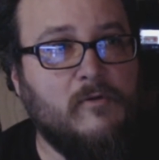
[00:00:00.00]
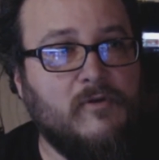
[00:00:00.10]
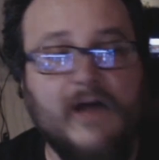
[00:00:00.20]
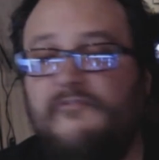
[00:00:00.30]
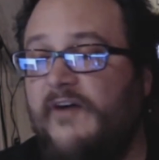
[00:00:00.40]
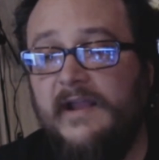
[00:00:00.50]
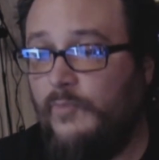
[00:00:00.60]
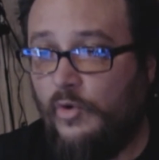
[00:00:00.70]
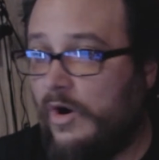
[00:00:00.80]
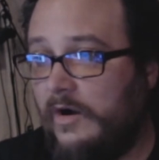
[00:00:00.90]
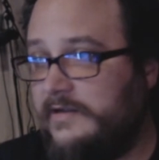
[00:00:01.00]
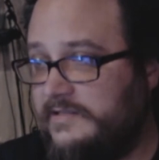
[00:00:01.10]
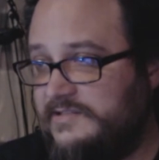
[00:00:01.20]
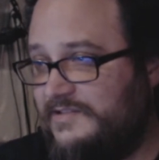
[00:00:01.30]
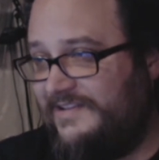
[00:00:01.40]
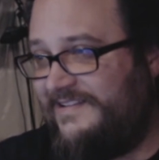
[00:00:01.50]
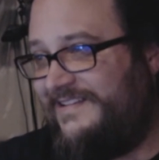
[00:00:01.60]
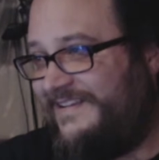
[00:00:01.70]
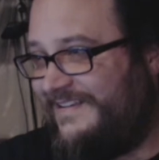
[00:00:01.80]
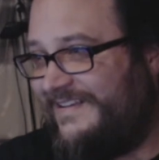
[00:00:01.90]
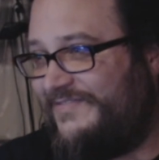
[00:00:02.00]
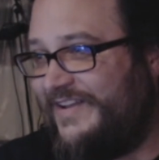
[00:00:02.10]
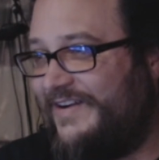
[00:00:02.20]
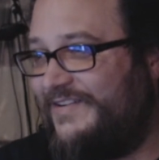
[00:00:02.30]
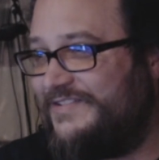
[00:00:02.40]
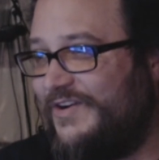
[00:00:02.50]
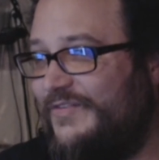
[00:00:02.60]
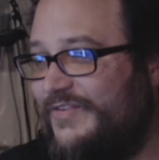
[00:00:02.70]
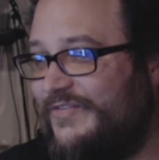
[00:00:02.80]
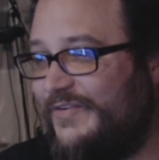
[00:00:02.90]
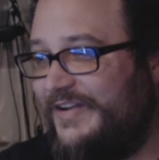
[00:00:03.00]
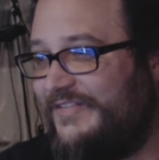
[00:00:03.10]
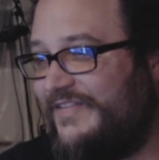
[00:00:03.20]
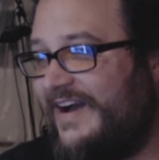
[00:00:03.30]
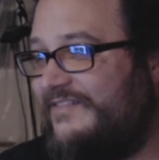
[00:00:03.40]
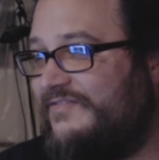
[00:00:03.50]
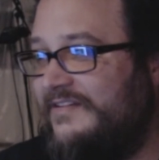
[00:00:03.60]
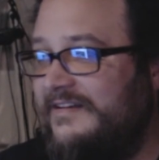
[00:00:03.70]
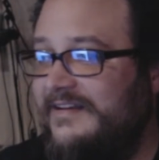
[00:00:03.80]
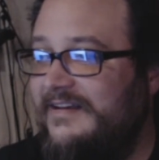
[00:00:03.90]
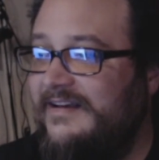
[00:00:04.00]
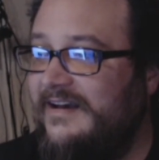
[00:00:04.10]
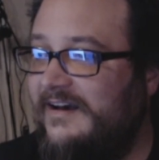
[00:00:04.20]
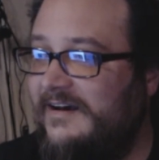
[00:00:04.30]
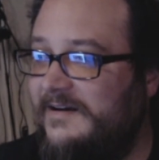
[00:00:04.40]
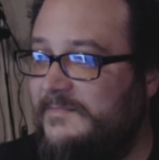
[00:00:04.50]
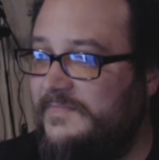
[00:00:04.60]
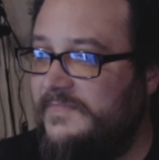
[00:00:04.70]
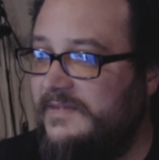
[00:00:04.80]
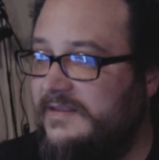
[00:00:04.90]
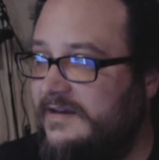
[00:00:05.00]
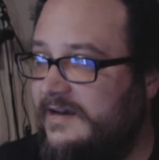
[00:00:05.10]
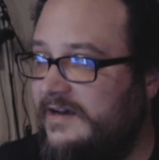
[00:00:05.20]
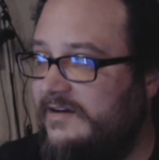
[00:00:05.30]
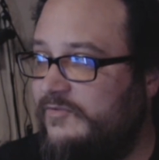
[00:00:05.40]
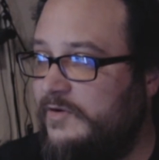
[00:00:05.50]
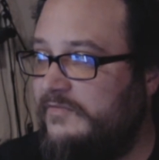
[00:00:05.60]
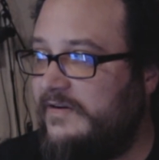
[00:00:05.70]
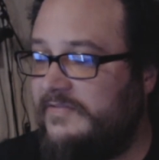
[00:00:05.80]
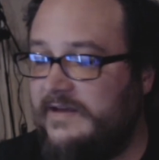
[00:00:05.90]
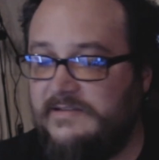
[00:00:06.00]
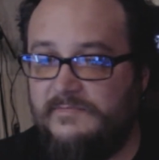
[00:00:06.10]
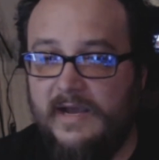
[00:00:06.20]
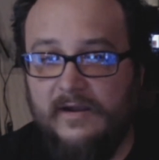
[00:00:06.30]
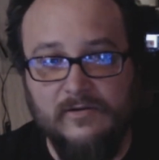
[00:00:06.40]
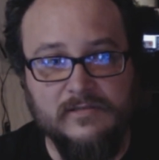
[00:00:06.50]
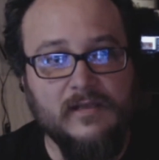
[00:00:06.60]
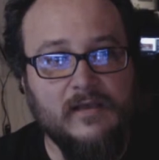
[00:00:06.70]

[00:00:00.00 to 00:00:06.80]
find more artists if it goes over 45,000 backers.